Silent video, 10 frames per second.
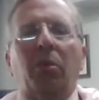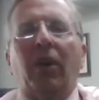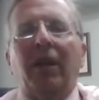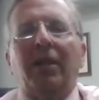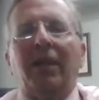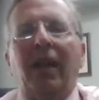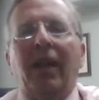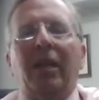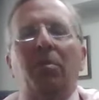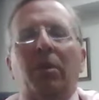provides that
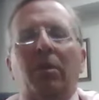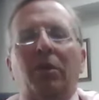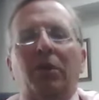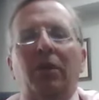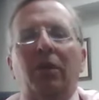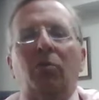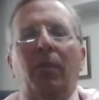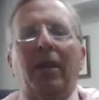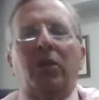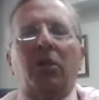any person who
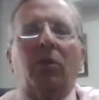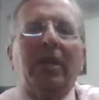makes or